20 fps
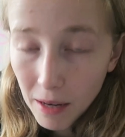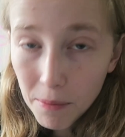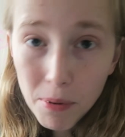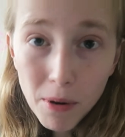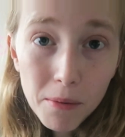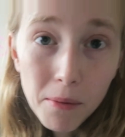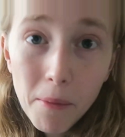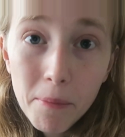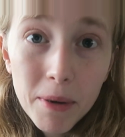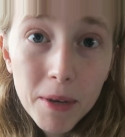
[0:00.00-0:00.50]
I
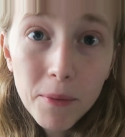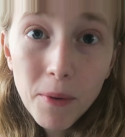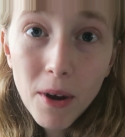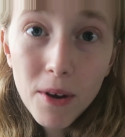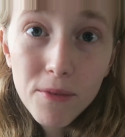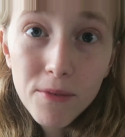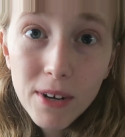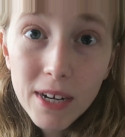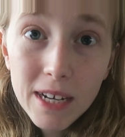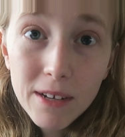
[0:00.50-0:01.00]
probably
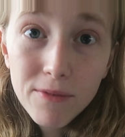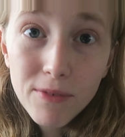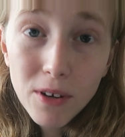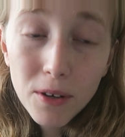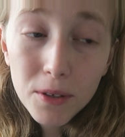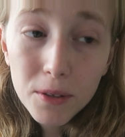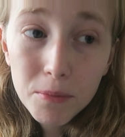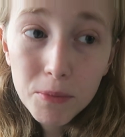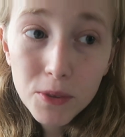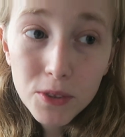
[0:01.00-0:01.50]
won't really
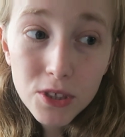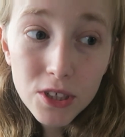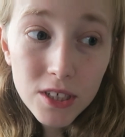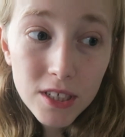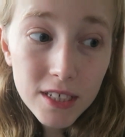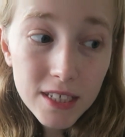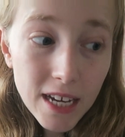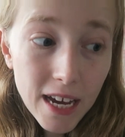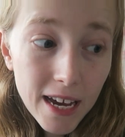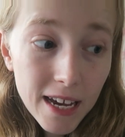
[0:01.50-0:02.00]
vlog much
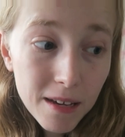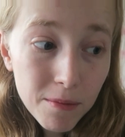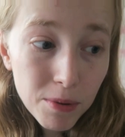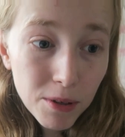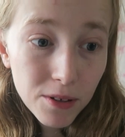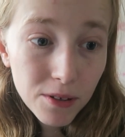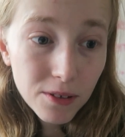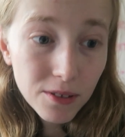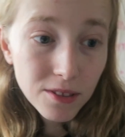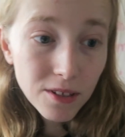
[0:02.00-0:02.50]
today
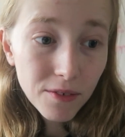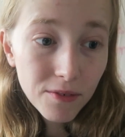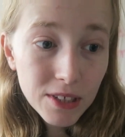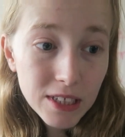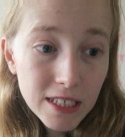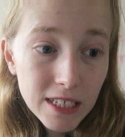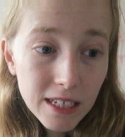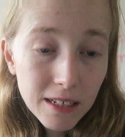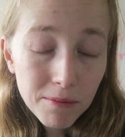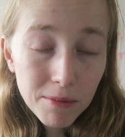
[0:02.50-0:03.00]
because
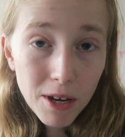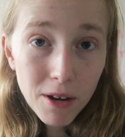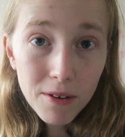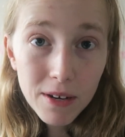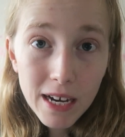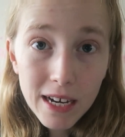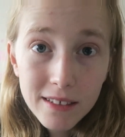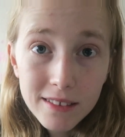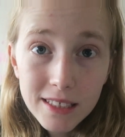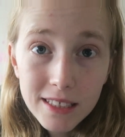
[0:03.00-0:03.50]
obviously I'm
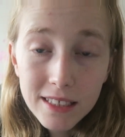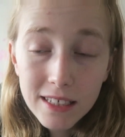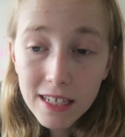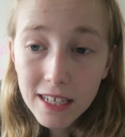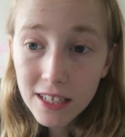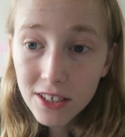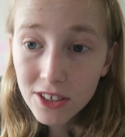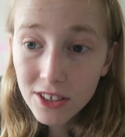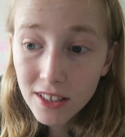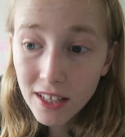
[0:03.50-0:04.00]
going out to
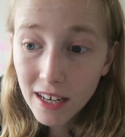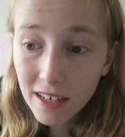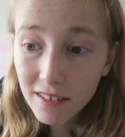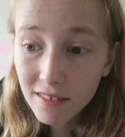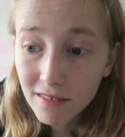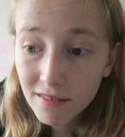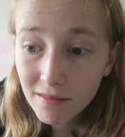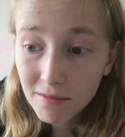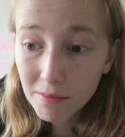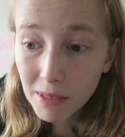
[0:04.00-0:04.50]
teach and
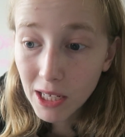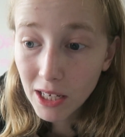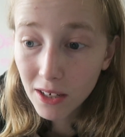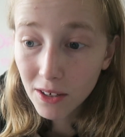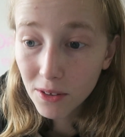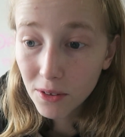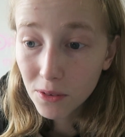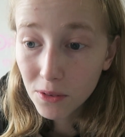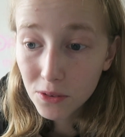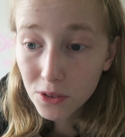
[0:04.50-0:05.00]
then me and
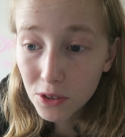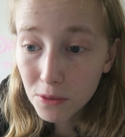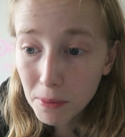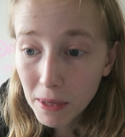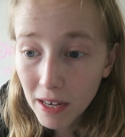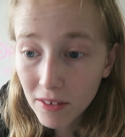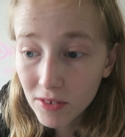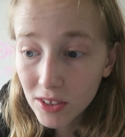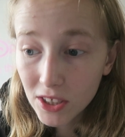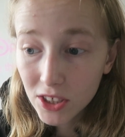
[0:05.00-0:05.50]
Luke will just
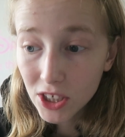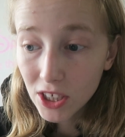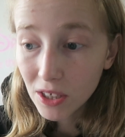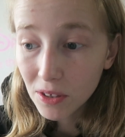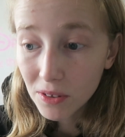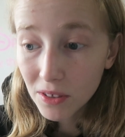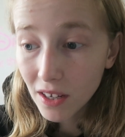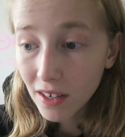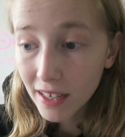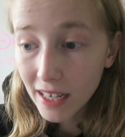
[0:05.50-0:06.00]
be having a
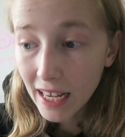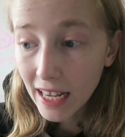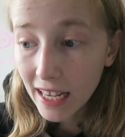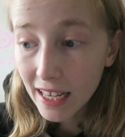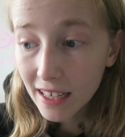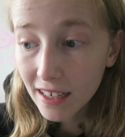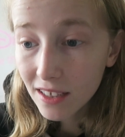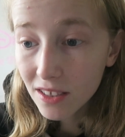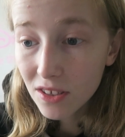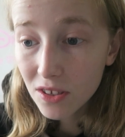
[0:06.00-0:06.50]
chilled night
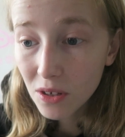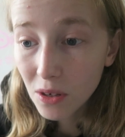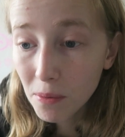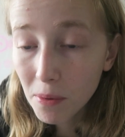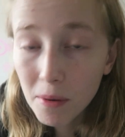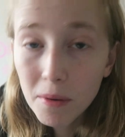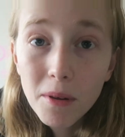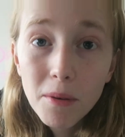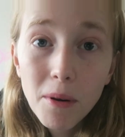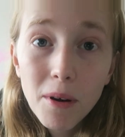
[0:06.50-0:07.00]
here, so I
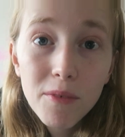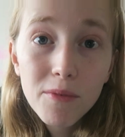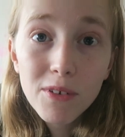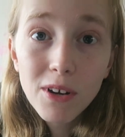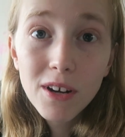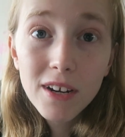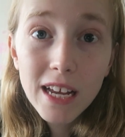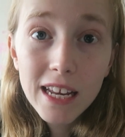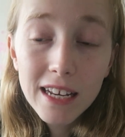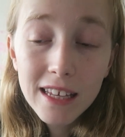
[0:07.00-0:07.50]
probably won't
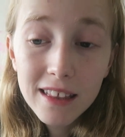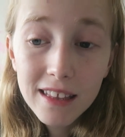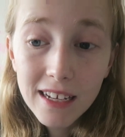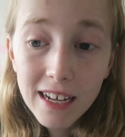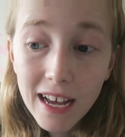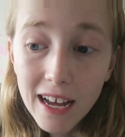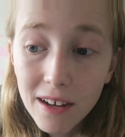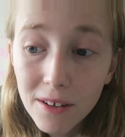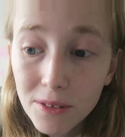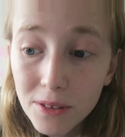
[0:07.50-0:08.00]
vlog
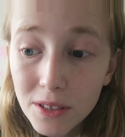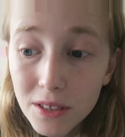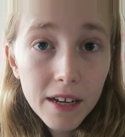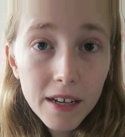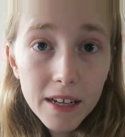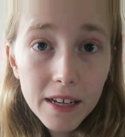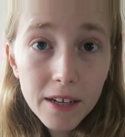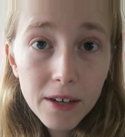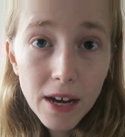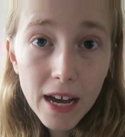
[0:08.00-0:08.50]
anything else.
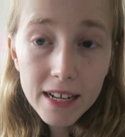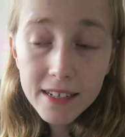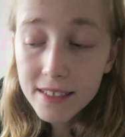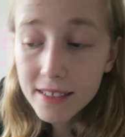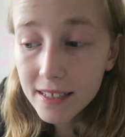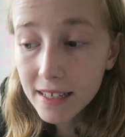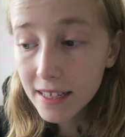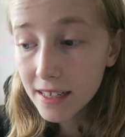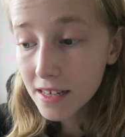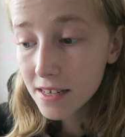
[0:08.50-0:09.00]
I
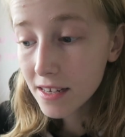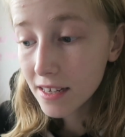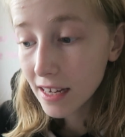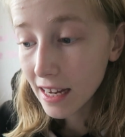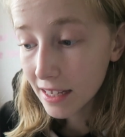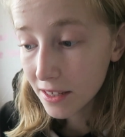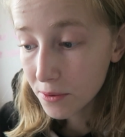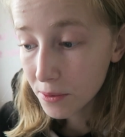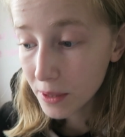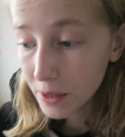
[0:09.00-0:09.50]
edited
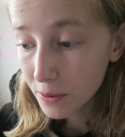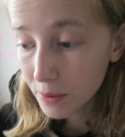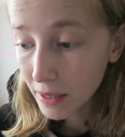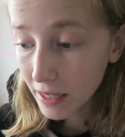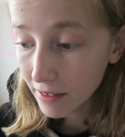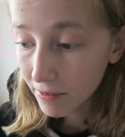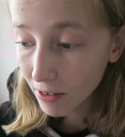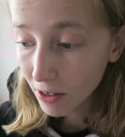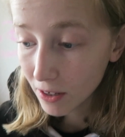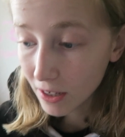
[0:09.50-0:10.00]
last week's
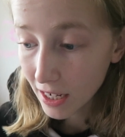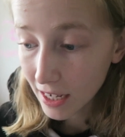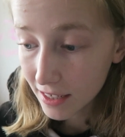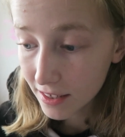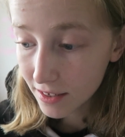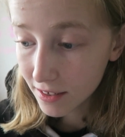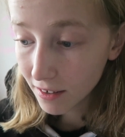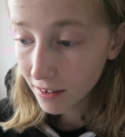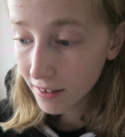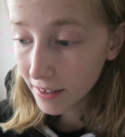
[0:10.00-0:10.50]
weekly vlog
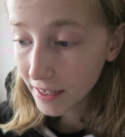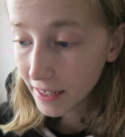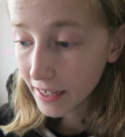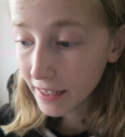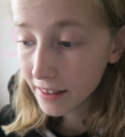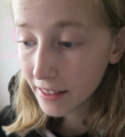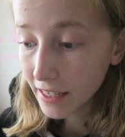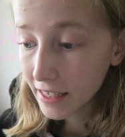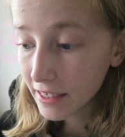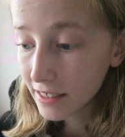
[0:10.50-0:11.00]
last
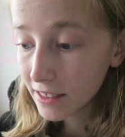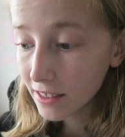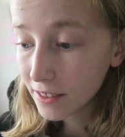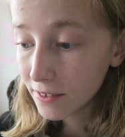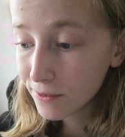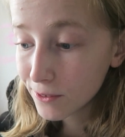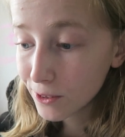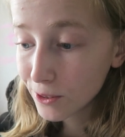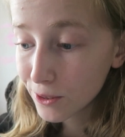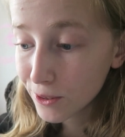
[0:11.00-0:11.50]
night and then
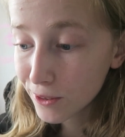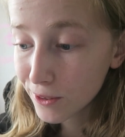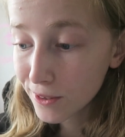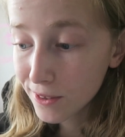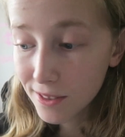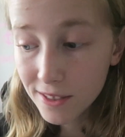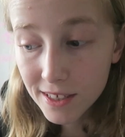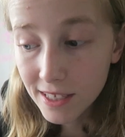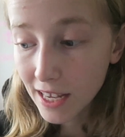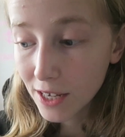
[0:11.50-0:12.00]
I've
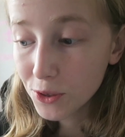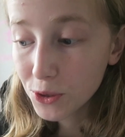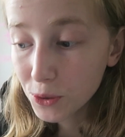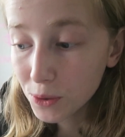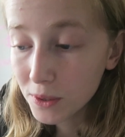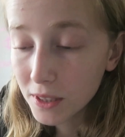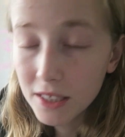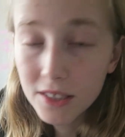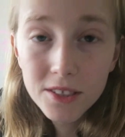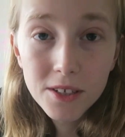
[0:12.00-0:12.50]
just
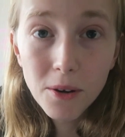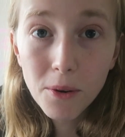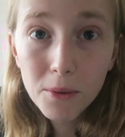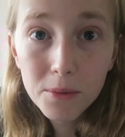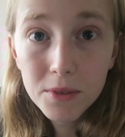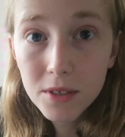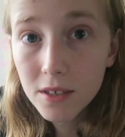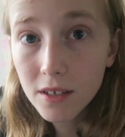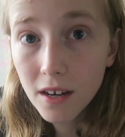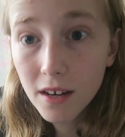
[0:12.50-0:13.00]
scheduled it to go
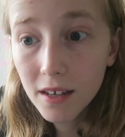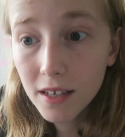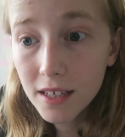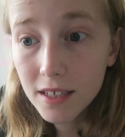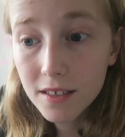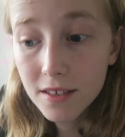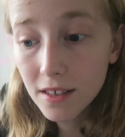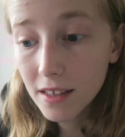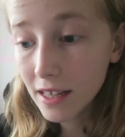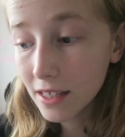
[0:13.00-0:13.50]
up
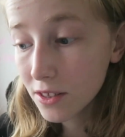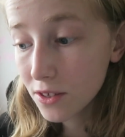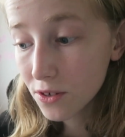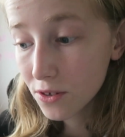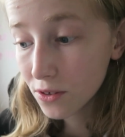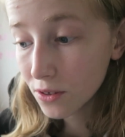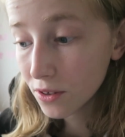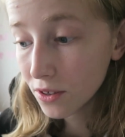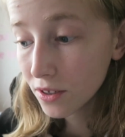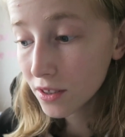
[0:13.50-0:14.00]
tonight, so that's
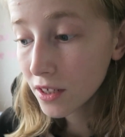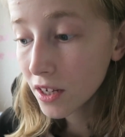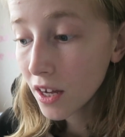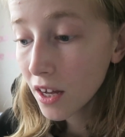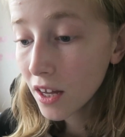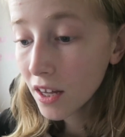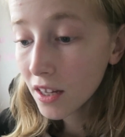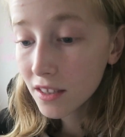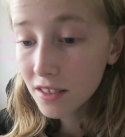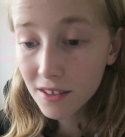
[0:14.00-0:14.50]
done.
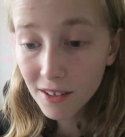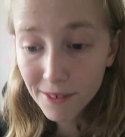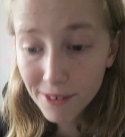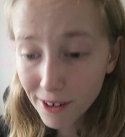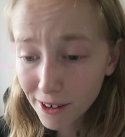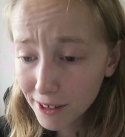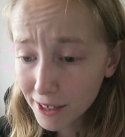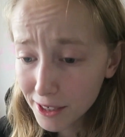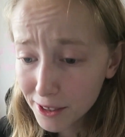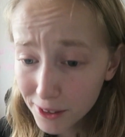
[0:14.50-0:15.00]
It's not
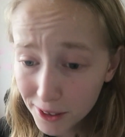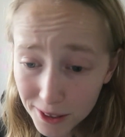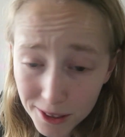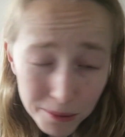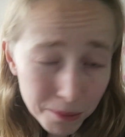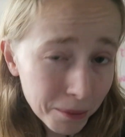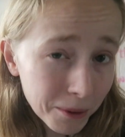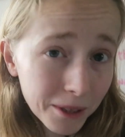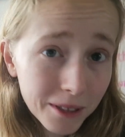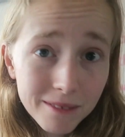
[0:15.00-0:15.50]
very
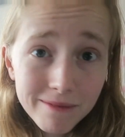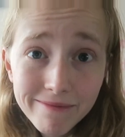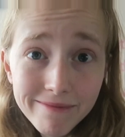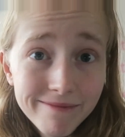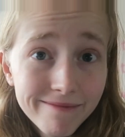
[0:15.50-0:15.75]
good, but